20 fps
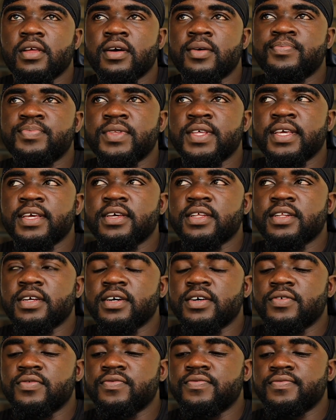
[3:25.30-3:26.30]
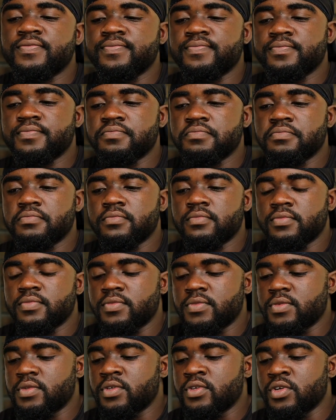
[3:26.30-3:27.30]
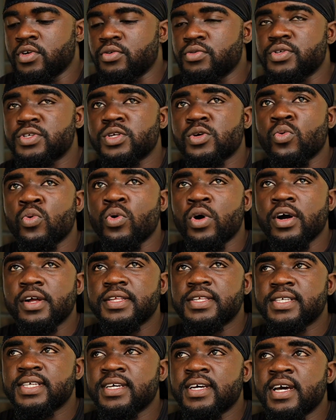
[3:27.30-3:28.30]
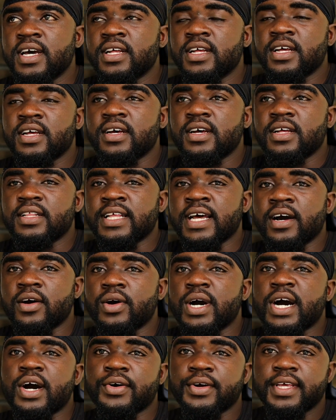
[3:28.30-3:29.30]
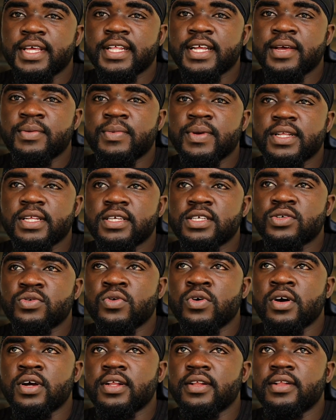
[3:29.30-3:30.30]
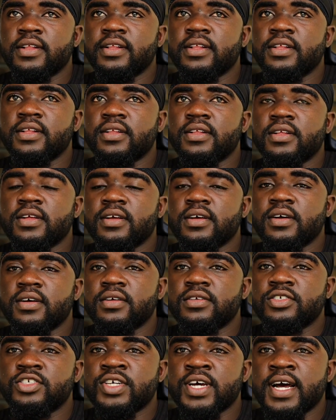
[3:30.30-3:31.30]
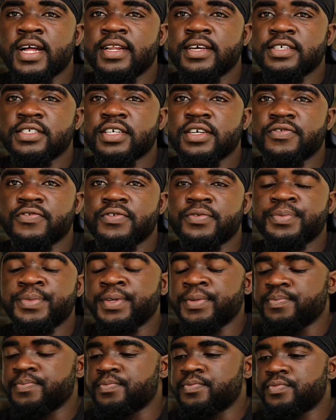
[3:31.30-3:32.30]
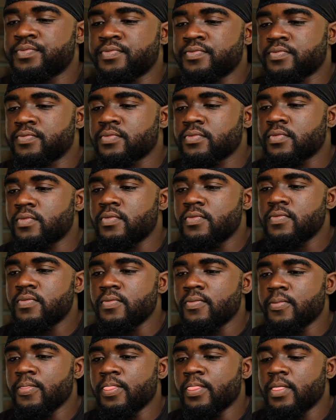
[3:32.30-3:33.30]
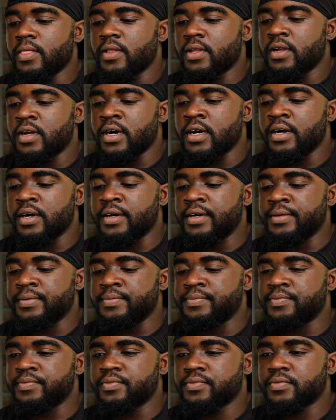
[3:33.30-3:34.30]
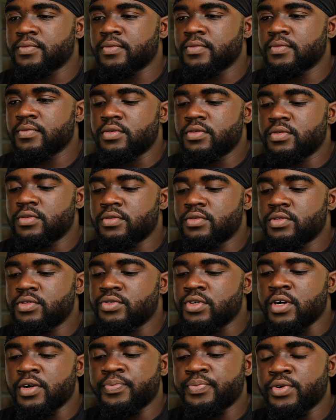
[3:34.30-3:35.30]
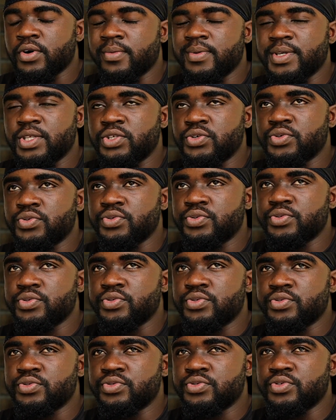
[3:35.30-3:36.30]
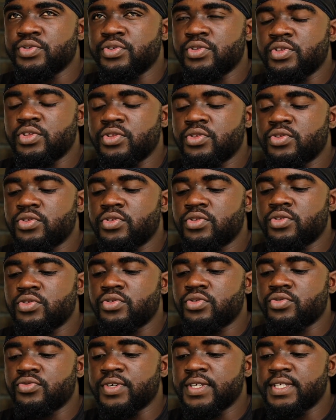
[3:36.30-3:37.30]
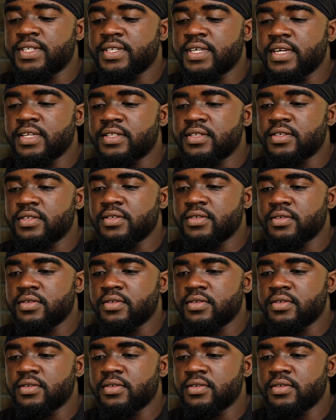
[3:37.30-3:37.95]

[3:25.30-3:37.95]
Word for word: I'm thinking of you know squats. Now, how can I make the squat challenging for me? Um, so I'll probably do three sets.